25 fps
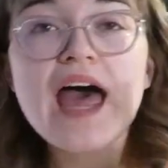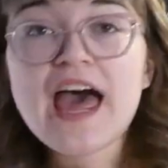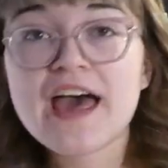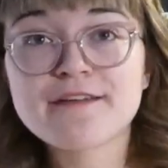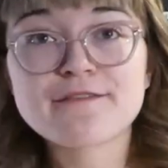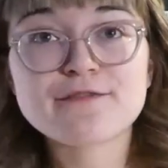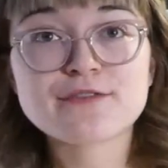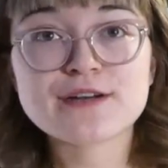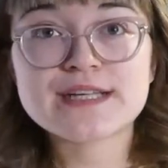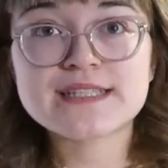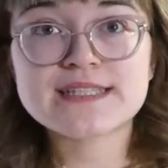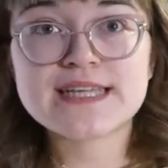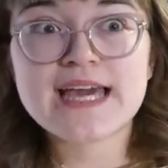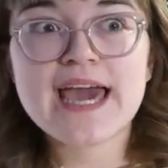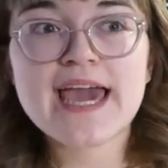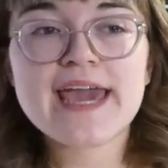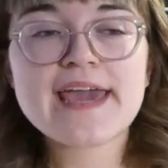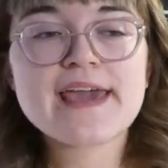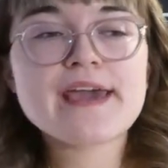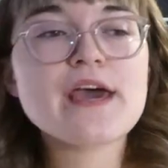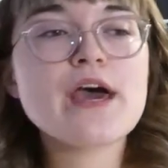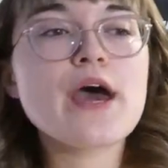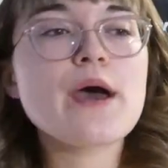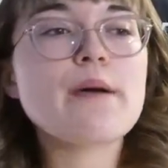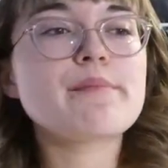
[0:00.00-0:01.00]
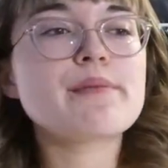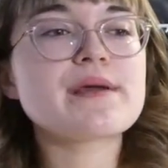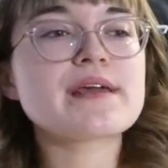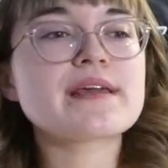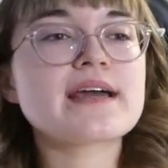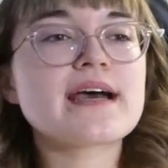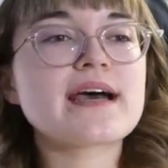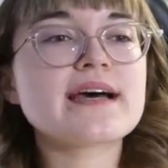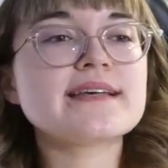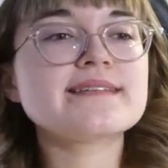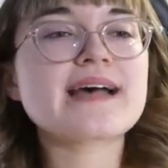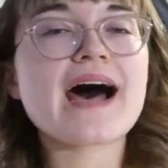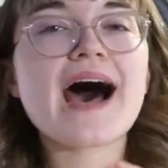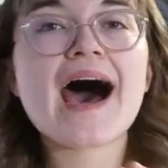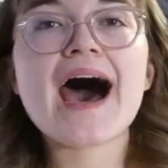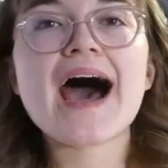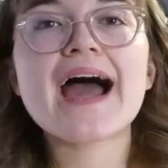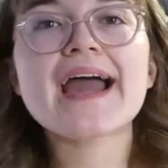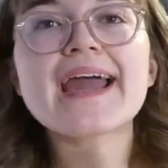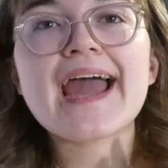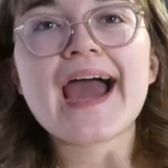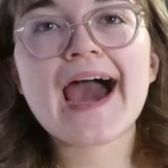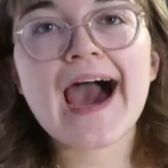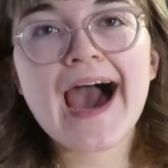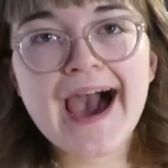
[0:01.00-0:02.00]
every day because
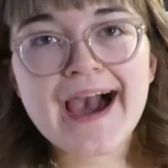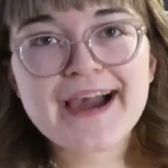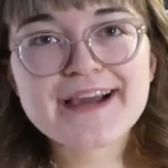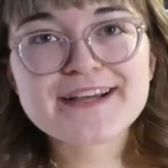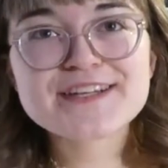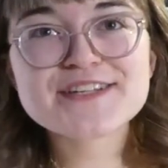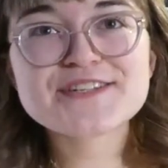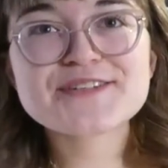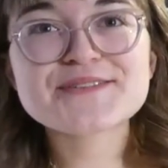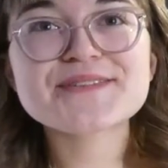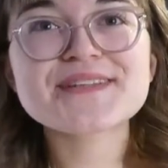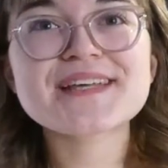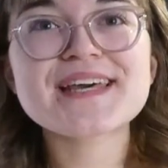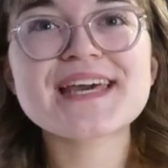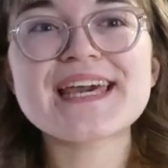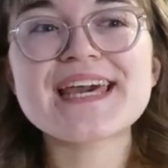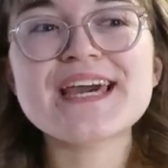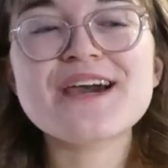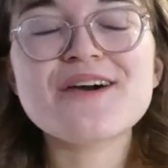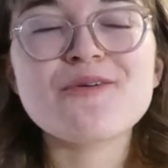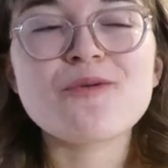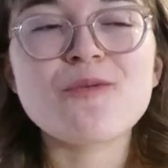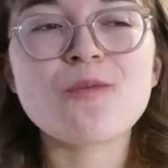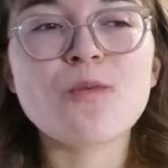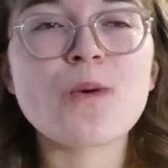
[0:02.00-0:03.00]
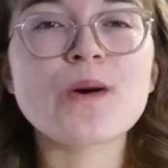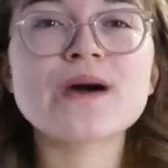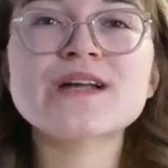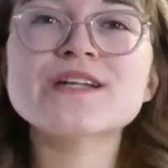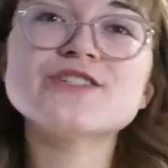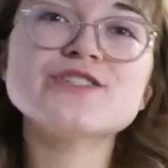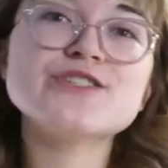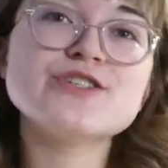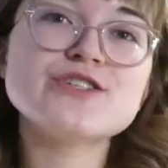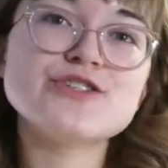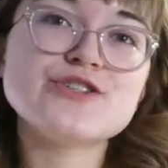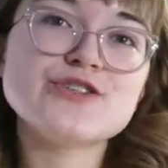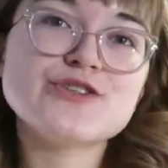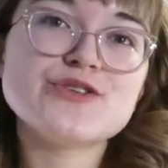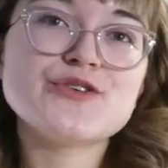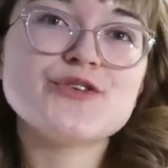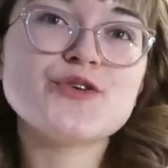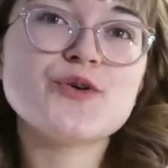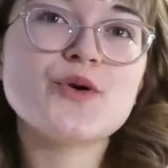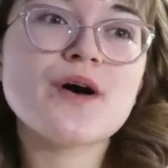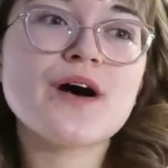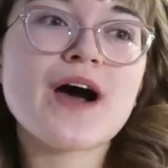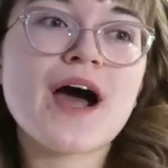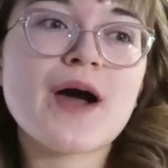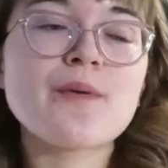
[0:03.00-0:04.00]
I actually want to
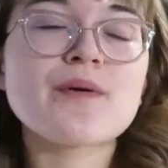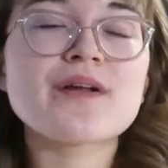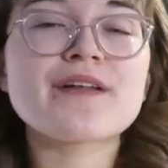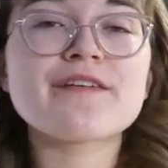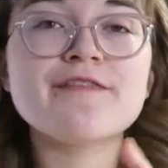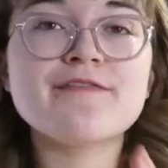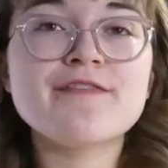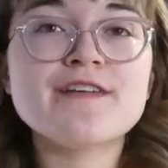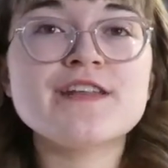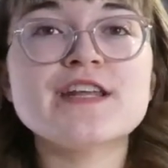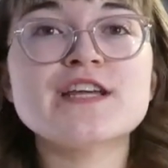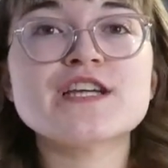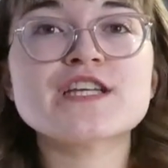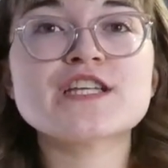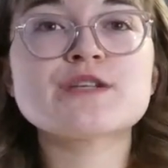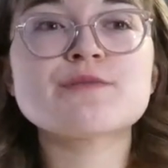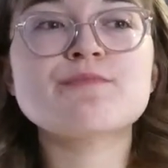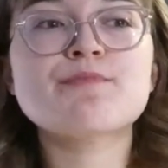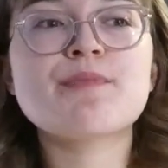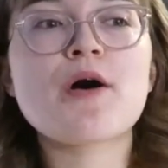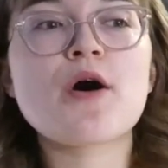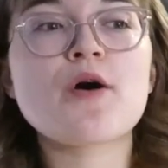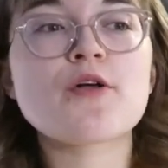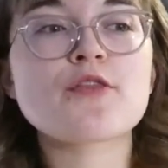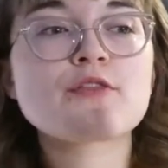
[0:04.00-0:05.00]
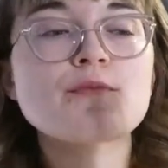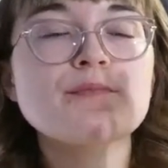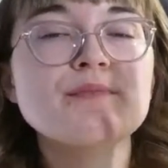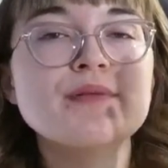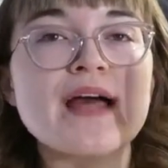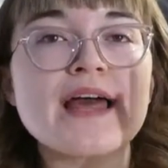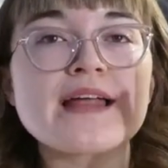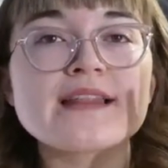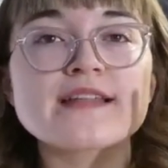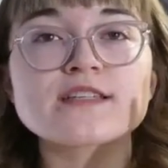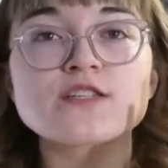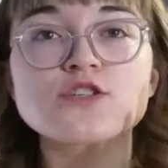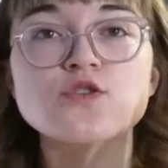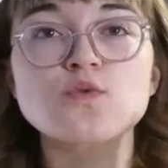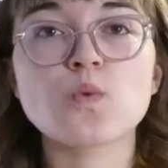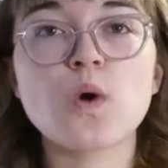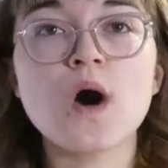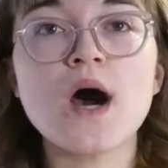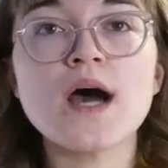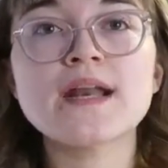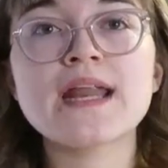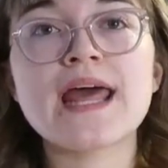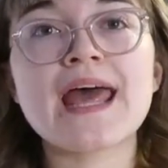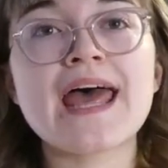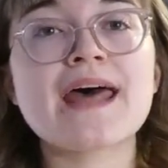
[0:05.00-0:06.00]
do, I want to finish both playlist
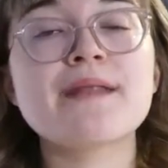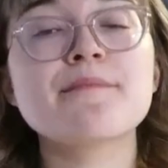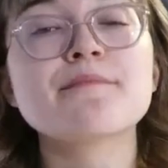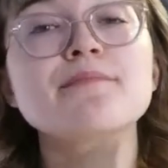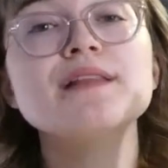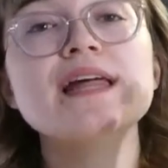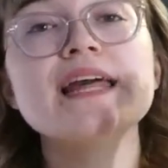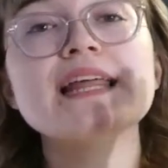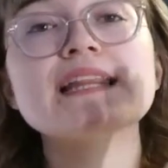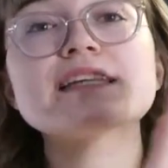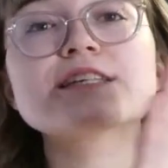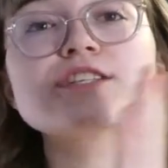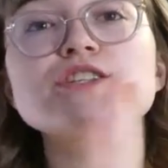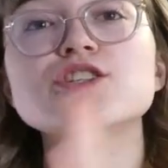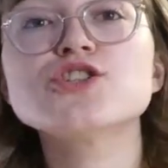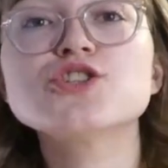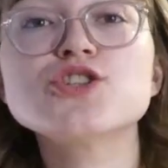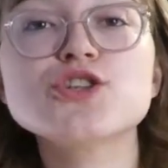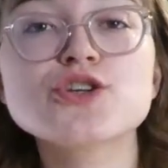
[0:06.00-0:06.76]
one and playlist